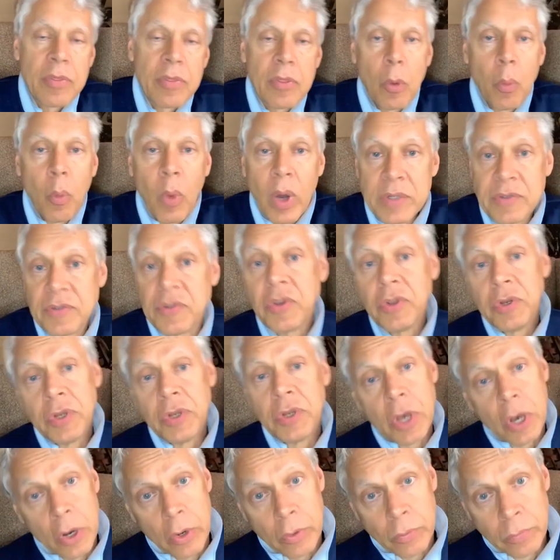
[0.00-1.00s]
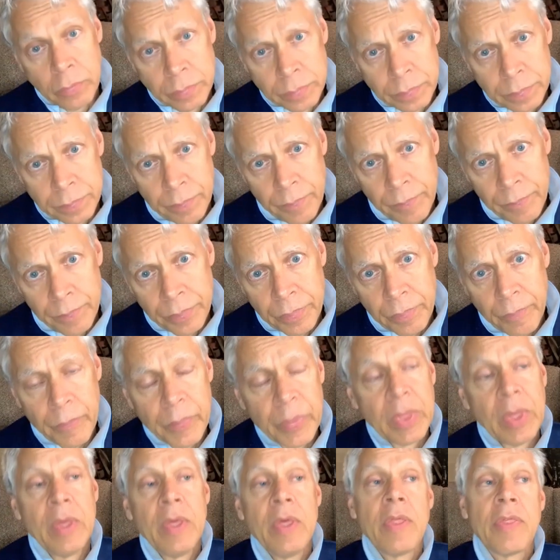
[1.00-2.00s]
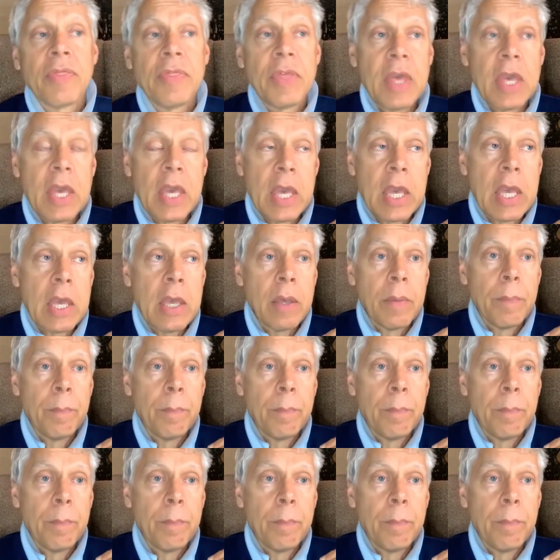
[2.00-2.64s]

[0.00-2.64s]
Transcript: the ones you know, the